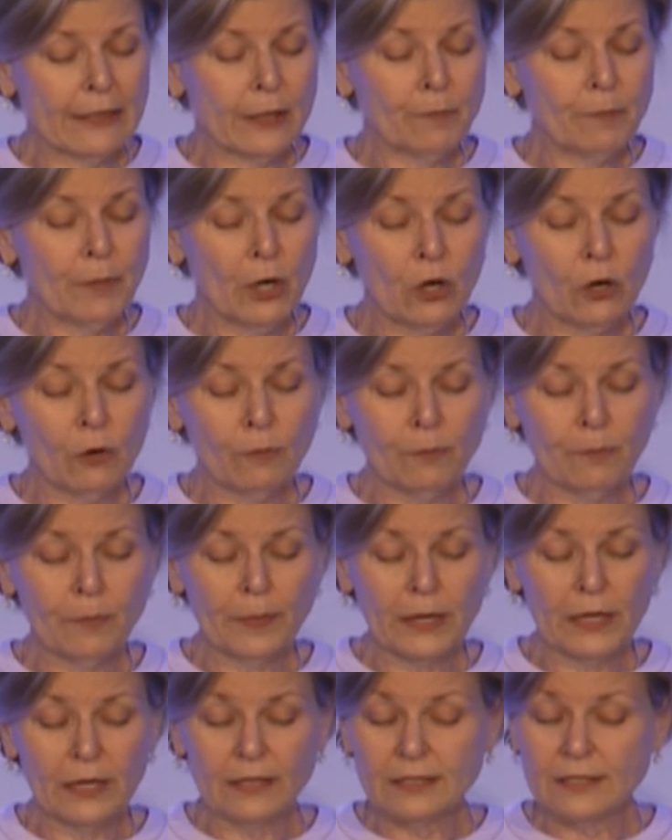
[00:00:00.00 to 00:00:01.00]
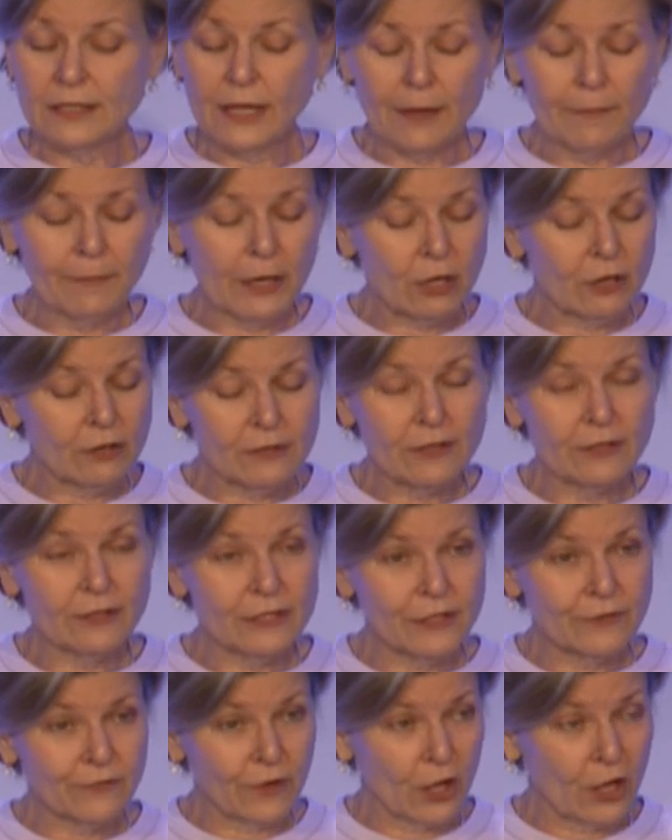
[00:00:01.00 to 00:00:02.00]
the Pope is coming also
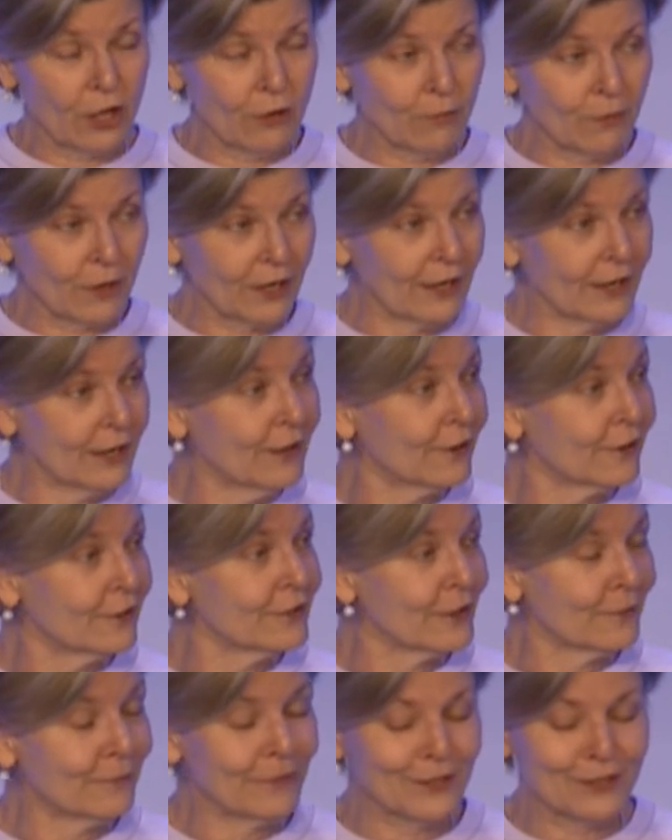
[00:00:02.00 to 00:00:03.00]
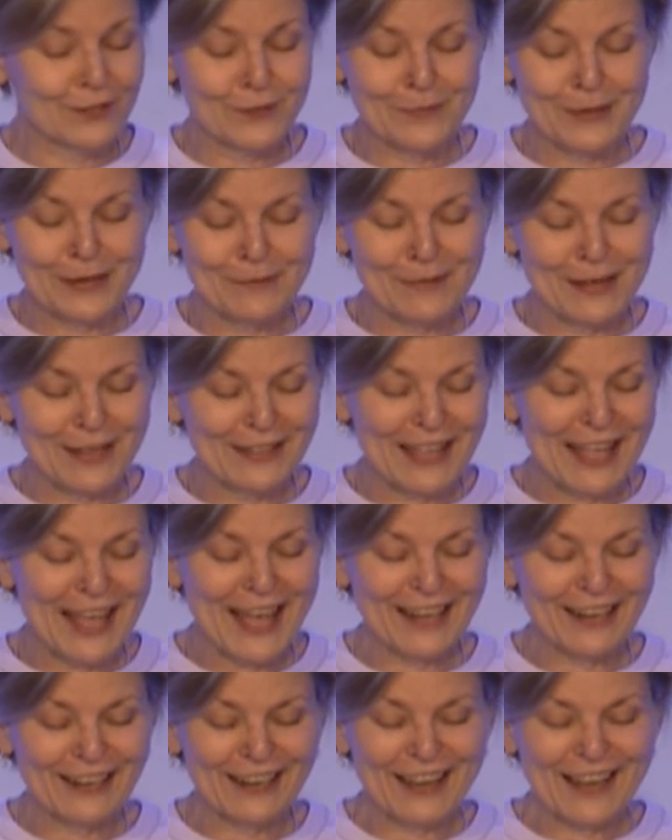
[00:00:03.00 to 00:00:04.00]
this fall, and we're going to hear something a little bit about
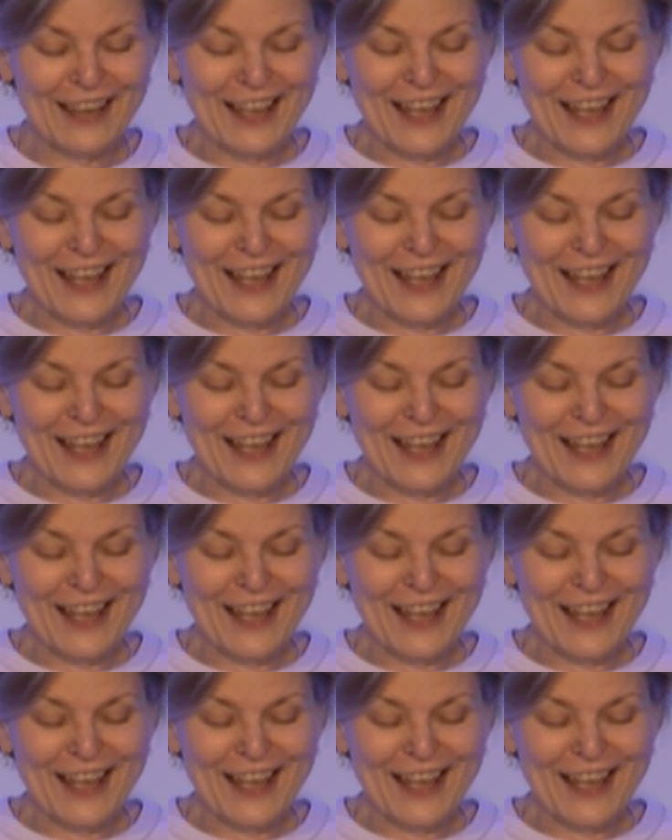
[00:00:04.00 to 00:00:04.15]
that,